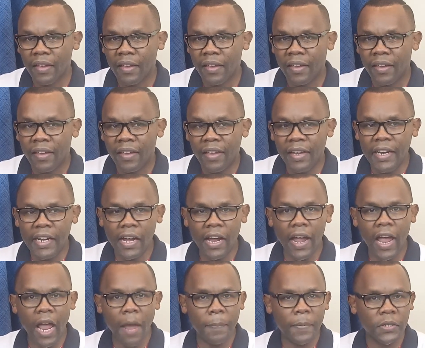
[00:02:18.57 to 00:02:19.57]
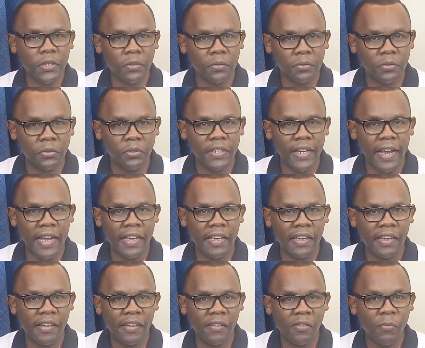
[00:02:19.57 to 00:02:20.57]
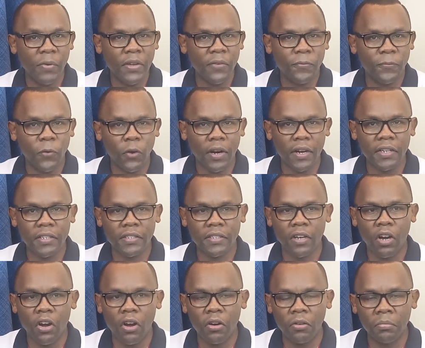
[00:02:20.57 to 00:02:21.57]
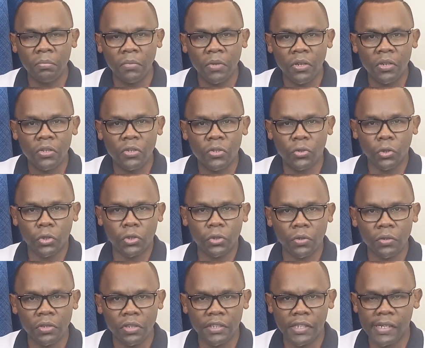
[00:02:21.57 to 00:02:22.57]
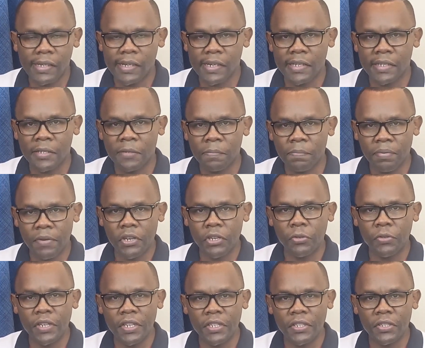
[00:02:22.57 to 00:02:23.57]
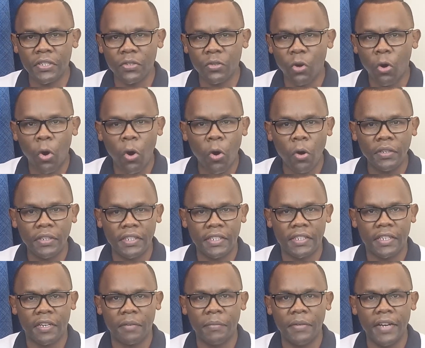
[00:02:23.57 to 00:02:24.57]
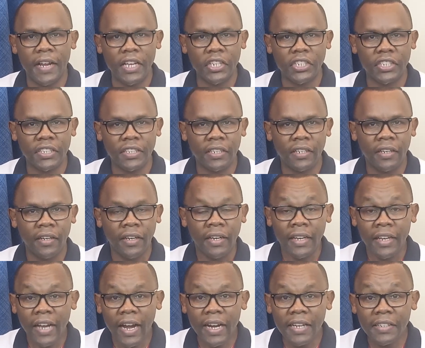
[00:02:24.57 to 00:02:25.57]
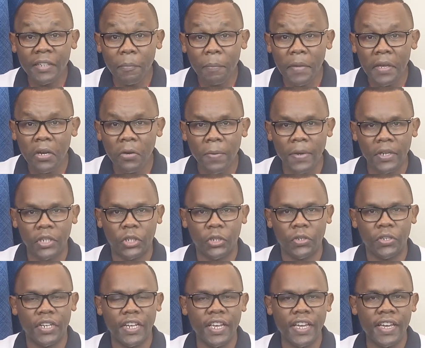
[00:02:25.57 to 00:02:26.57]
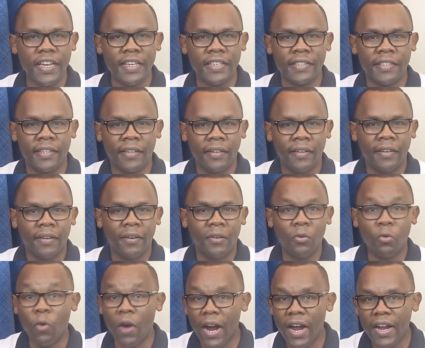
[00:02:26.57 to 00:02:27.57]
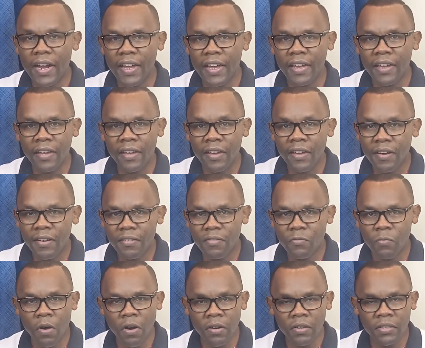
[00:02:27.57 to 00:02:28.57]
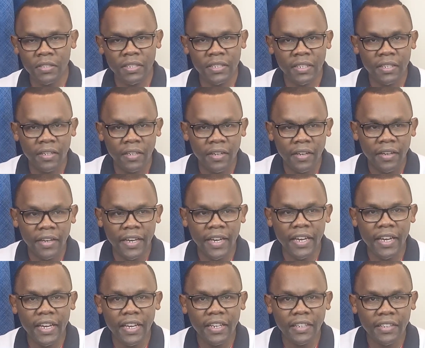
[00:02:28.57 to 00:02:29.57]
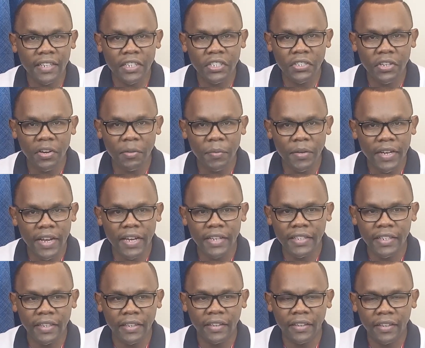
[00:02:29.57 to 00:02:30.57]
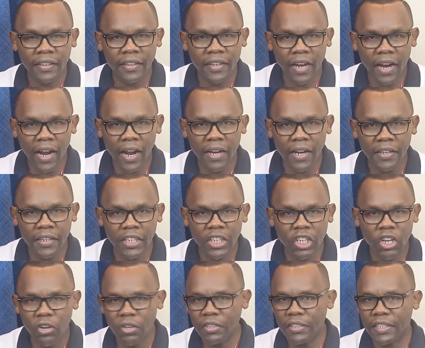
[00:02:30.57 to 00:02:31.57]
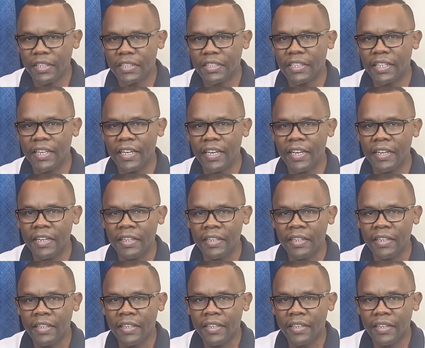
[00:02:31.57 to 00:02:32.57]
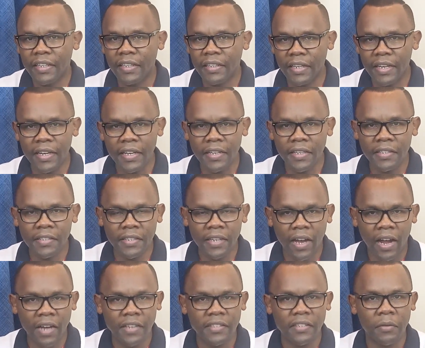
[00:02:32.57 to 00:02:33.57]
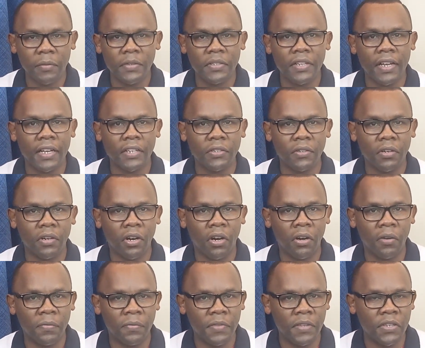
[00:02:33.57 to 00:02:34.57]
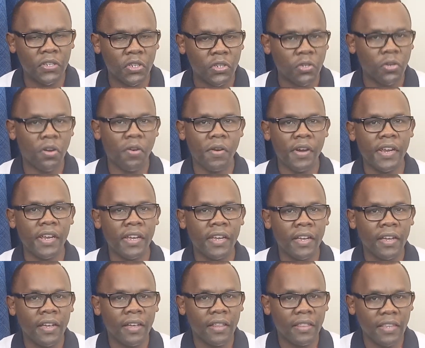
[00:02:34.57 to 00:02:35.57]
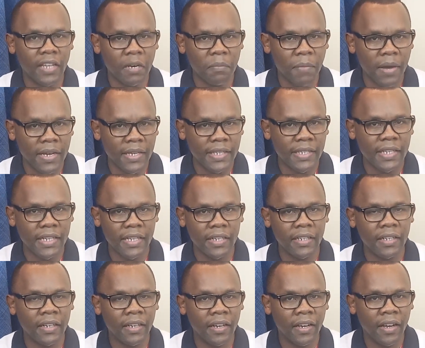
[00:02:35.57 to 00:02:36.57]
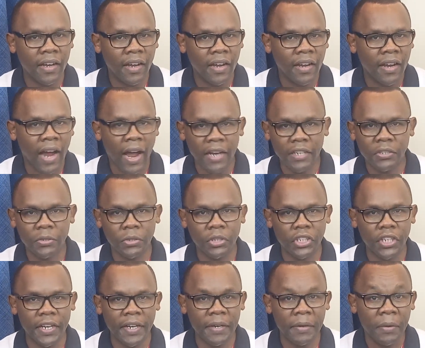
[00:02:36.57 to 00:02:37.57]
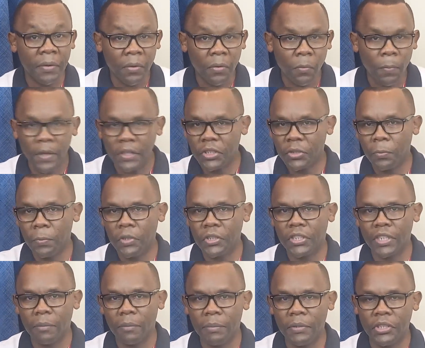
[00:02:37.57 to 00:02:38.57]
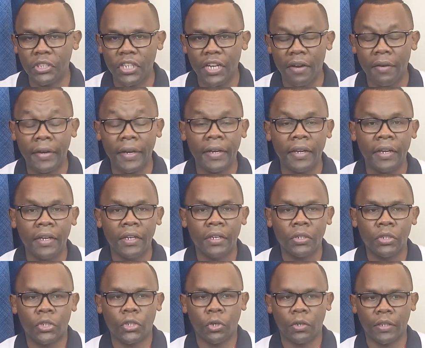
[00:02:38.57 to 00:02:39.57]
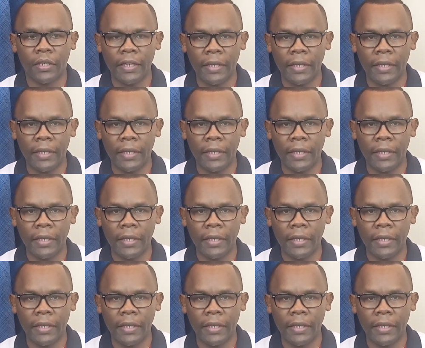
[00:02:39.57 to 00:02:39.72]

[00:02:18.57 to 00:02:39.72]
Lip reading: In our episode today, we focus on social status prejudice or discrimination. And the big question is, why was he discriminated? And in context here, it is as a result of the story that my son had to share, which we shall be sharing shortly.